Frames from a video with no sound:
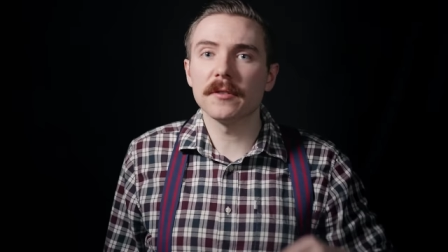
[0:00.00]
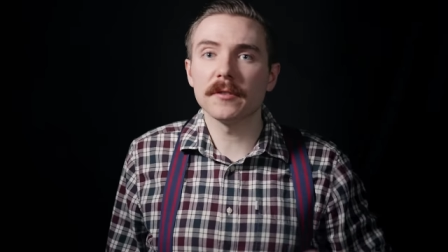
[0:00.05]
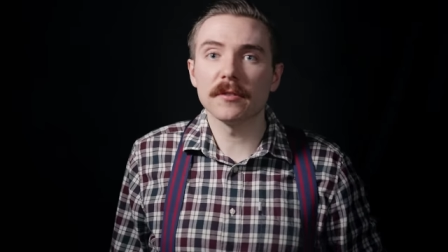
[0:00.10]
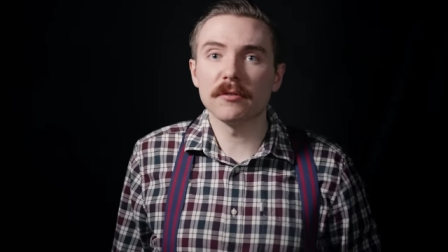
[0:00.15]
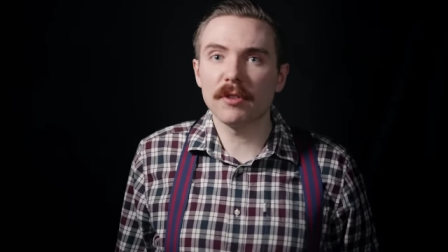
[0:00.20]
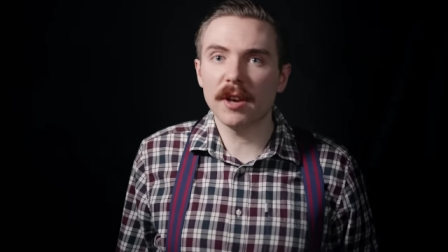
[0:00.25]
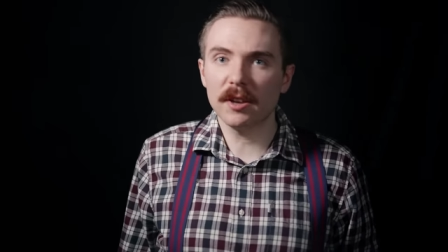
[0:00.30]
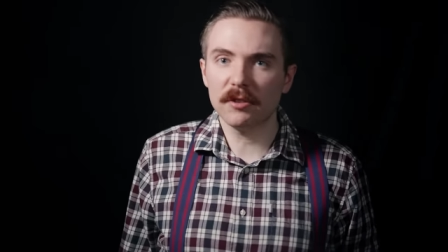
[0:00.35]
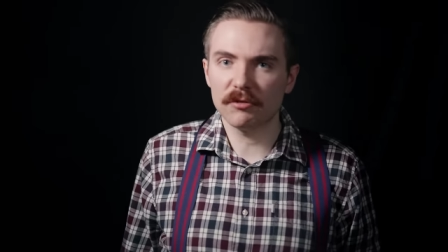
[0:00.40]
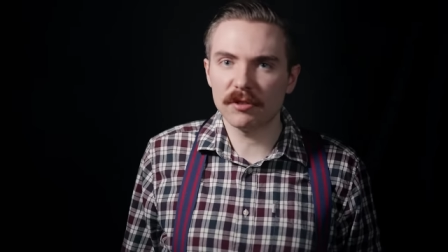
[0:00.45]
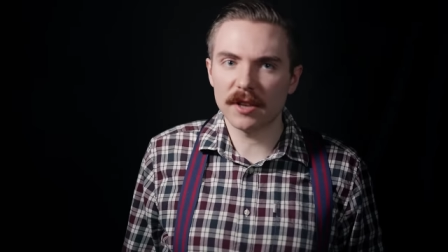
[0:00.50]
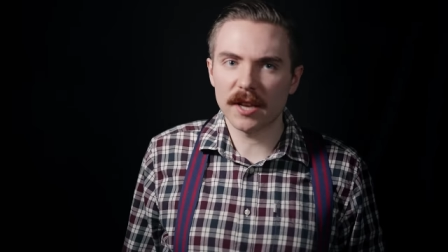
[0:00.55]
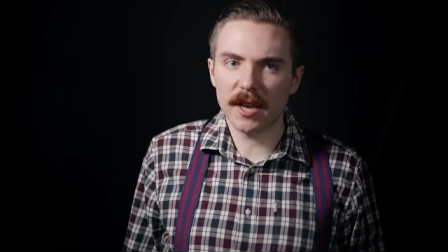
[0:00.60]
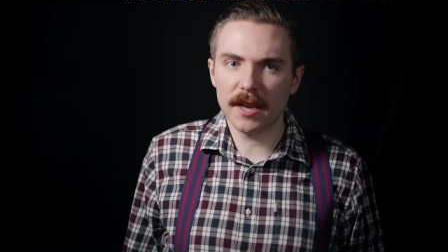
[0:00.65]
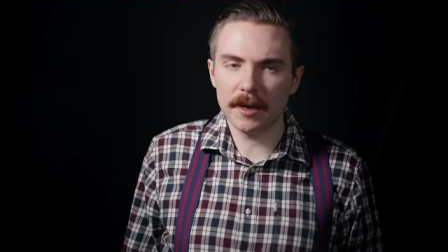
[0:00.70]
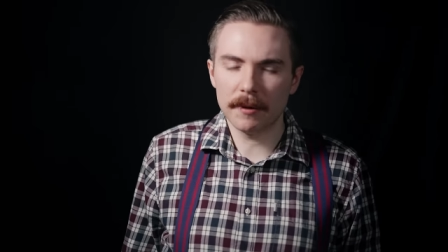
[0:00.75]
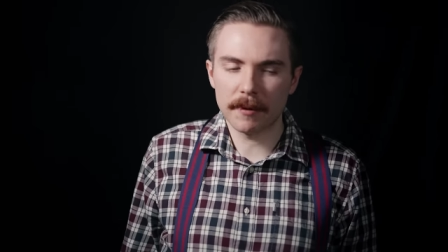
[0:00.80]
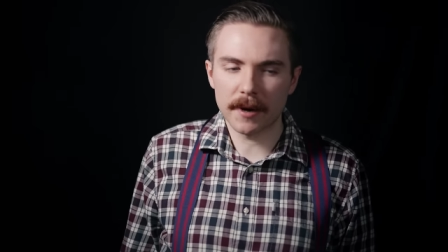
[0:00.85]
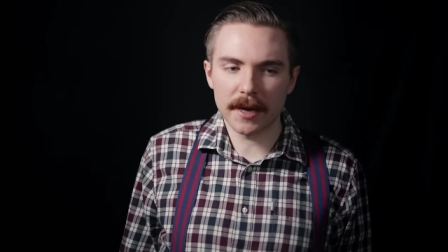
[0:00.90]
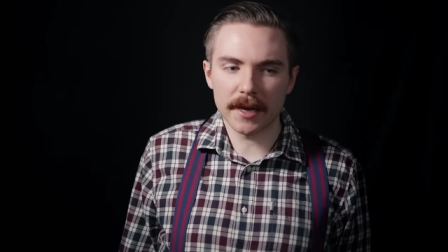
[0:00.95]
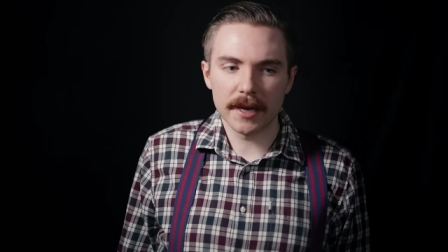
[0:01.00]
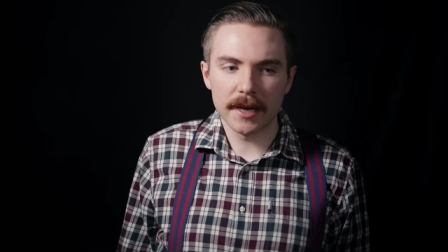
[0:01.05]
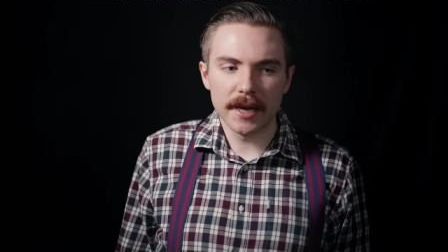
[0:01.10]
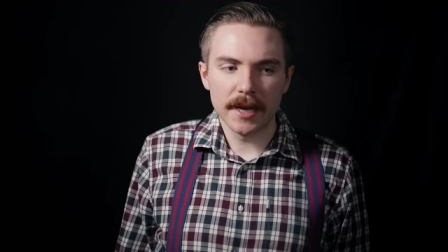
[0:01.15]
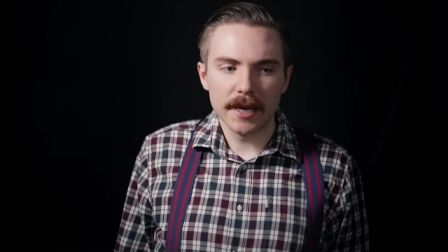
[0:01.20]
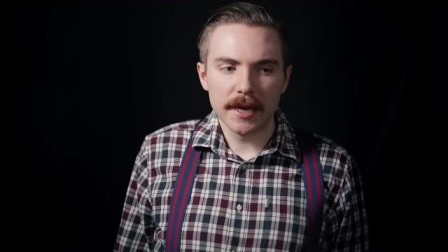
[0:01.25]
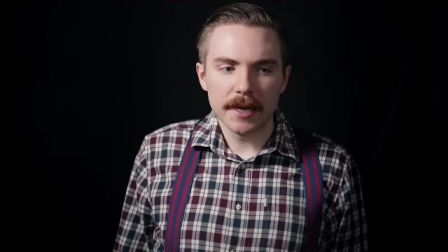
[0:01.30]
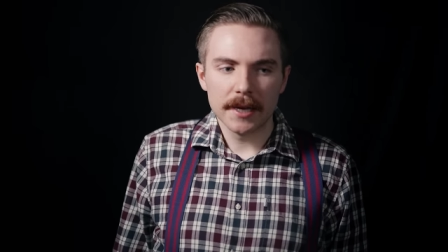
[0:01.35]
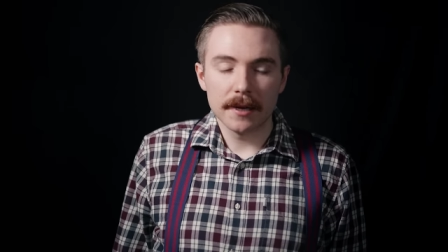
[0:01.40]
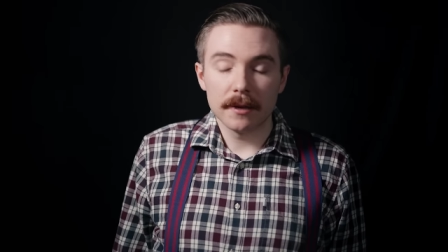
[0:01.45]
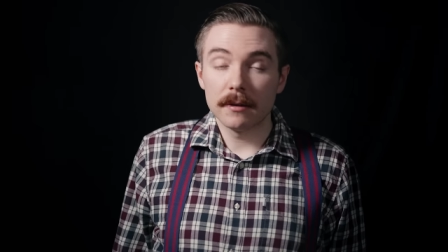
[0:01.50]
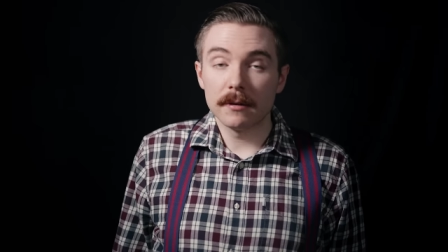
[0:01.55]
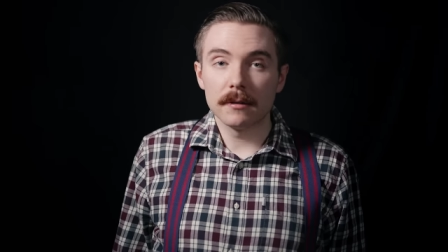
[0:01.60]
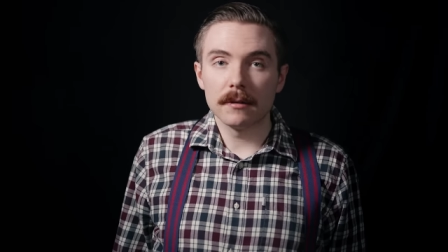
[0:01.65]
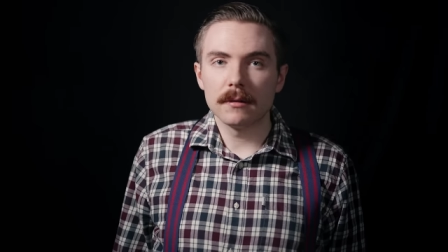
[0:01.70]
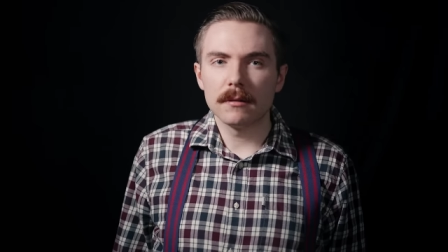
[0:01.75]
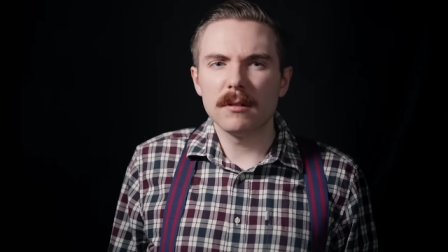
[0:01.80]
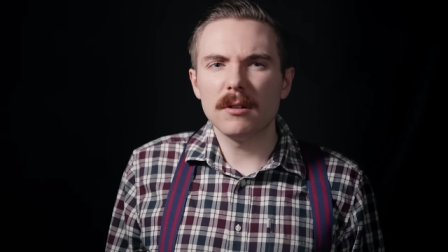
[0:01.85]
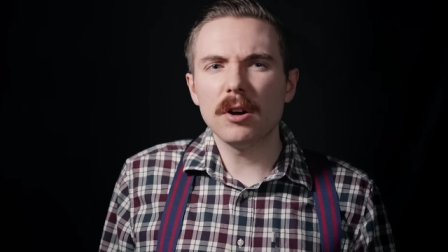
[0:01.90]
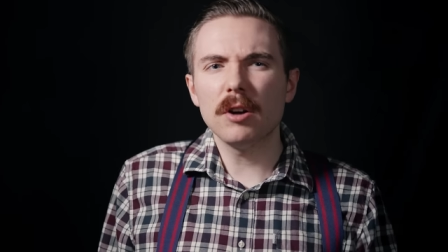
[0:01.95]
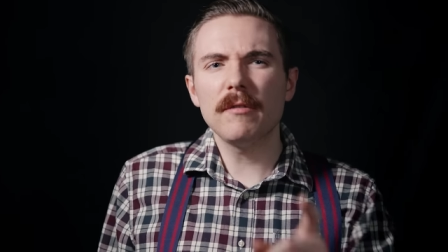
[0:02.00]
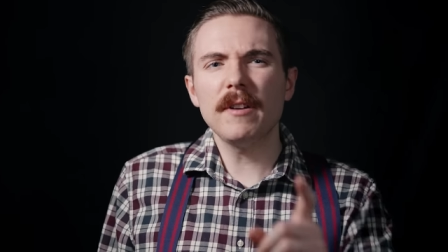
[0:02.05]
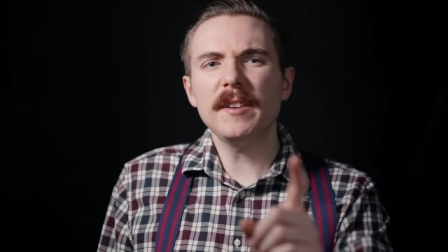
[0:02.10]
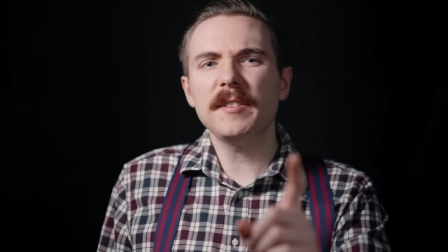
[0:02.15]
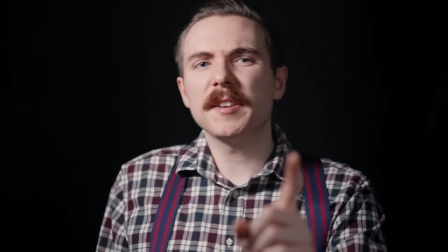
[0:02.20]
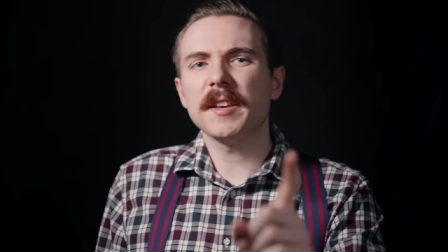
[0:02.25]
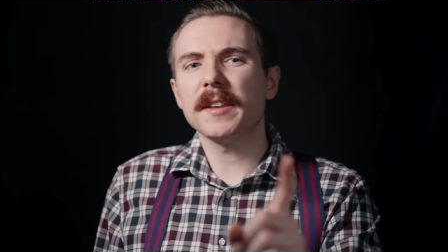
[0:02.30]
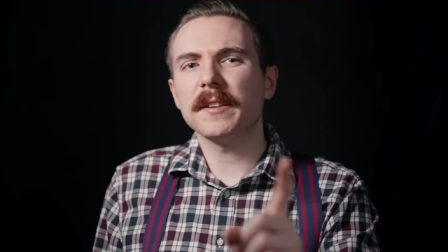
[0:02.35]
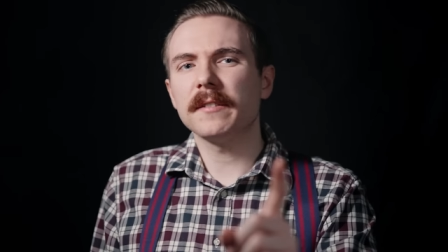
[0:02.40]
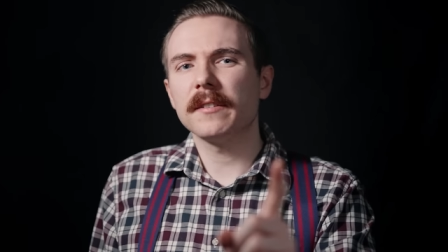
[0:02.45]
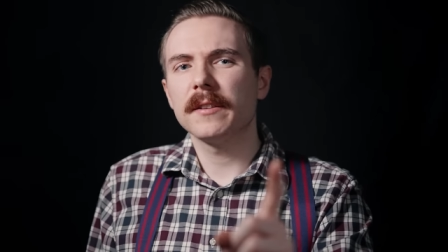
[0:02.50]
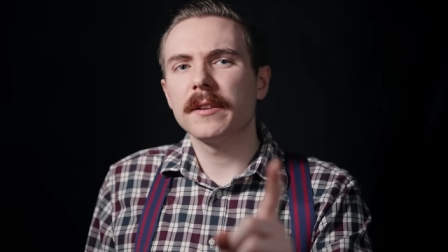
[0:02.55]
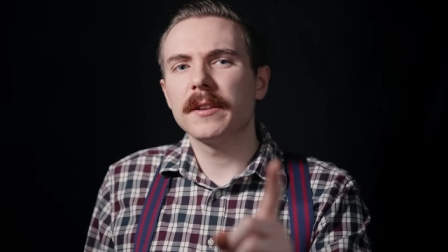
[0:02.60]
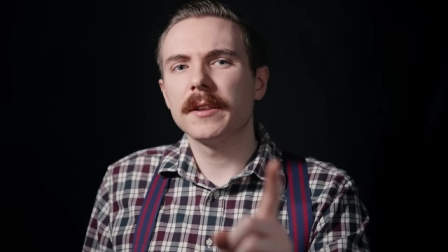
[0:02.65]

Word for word: suggestion anyway. Or is it?